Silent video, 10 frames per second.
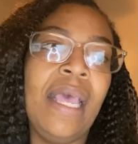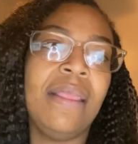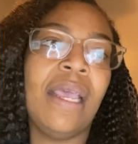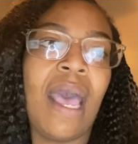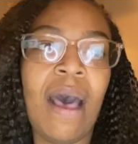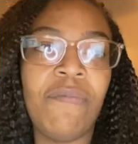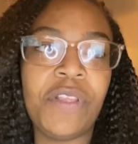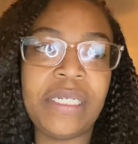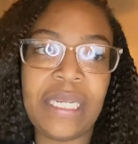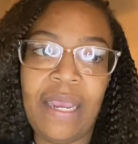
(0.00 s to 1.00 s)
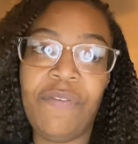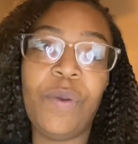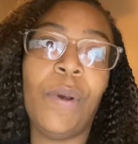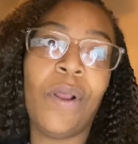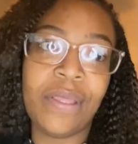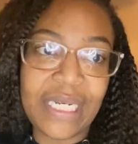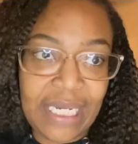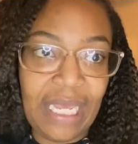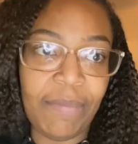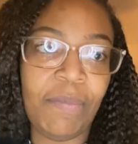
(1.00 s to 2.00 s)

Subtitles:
the conflict to everyone on the team.